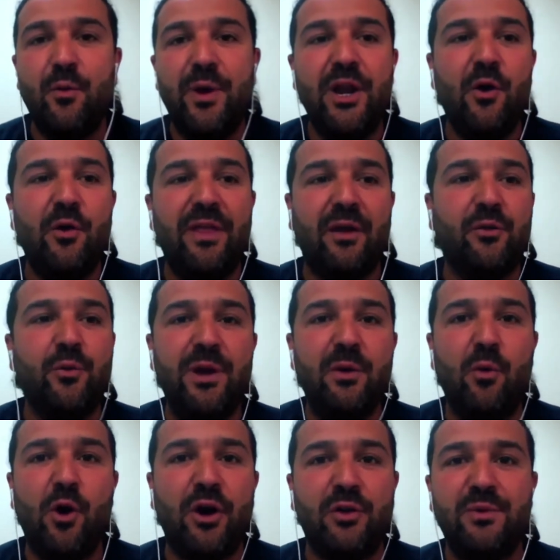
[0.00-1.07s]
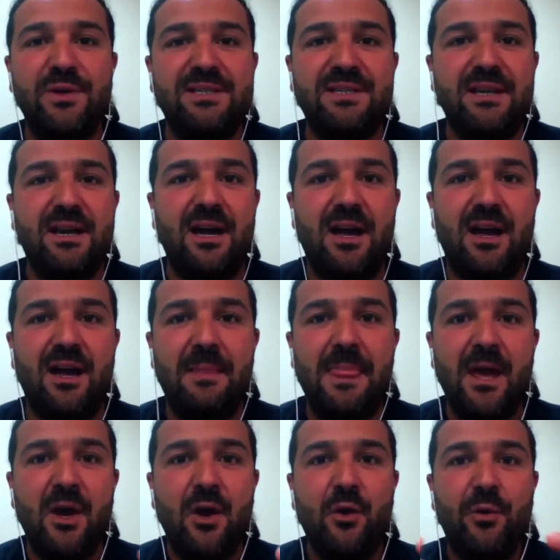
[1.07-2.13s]
we know that we worked with
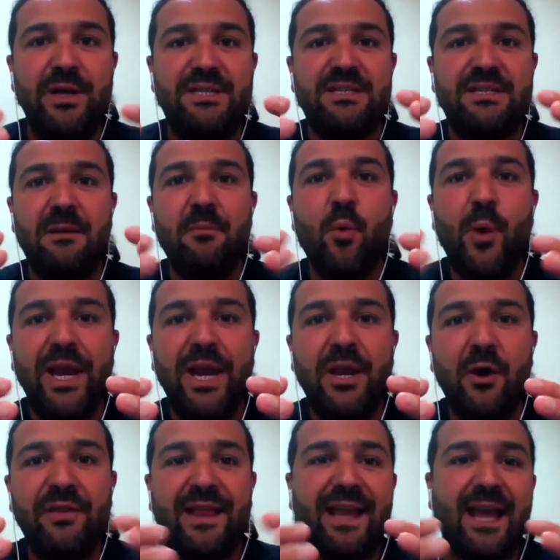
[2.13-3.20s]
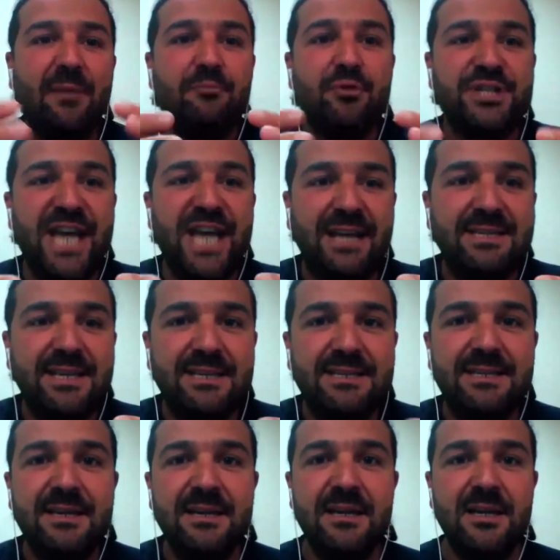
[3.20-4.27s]
some window that can protect
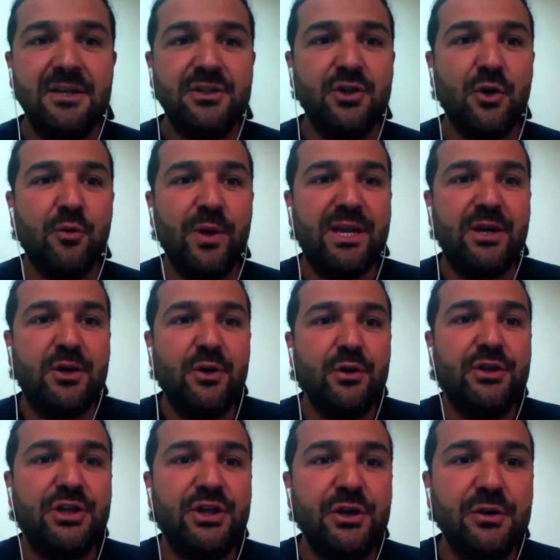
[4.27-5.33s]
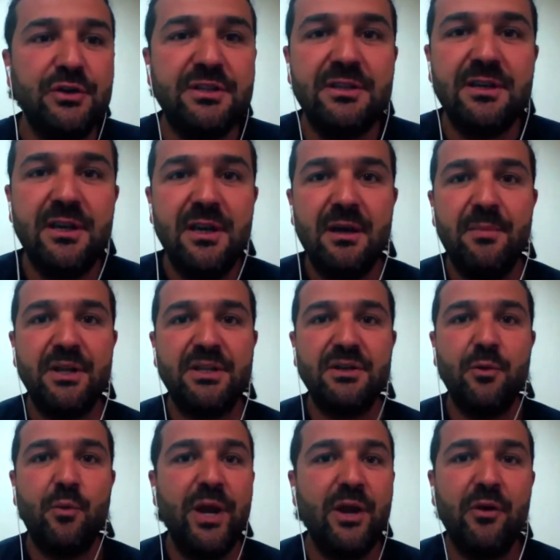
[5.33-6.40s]
it, so we could use.
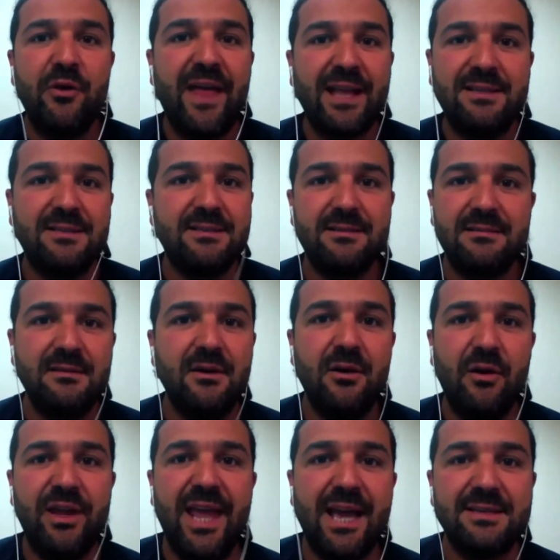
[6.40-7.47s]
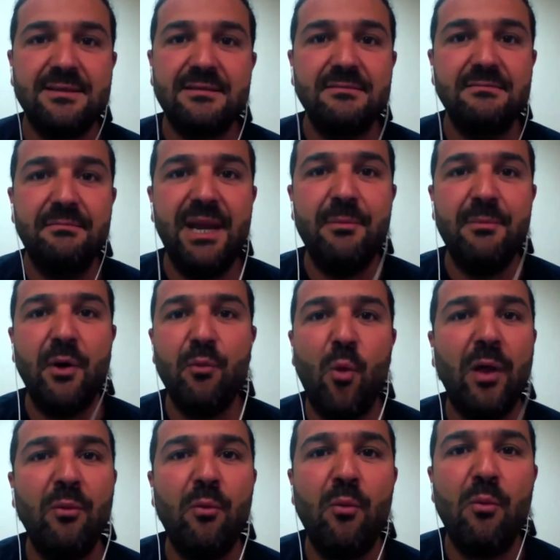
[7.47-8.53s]
But we know that yes,
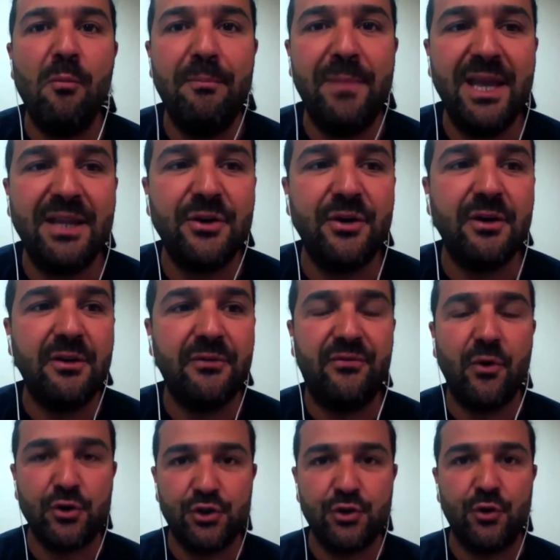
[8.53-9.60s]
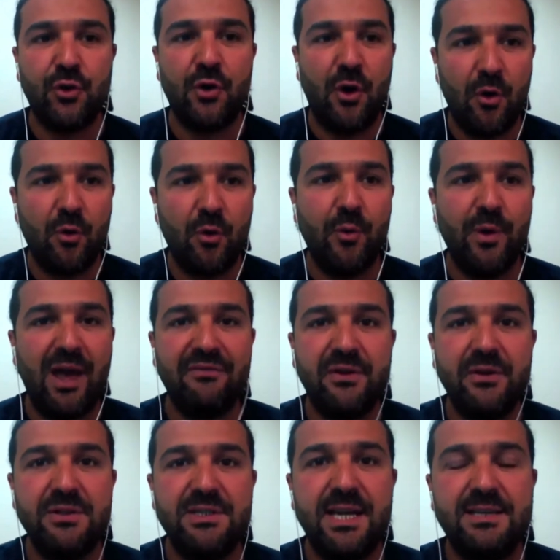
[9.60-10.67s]
minimum 1 meter for sure. We
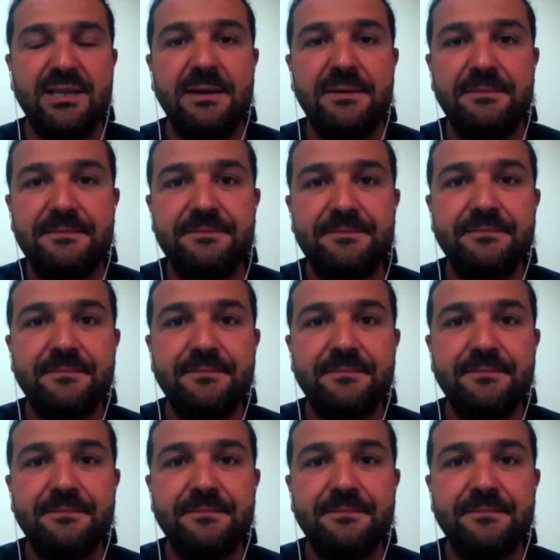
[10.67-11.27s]
have good data.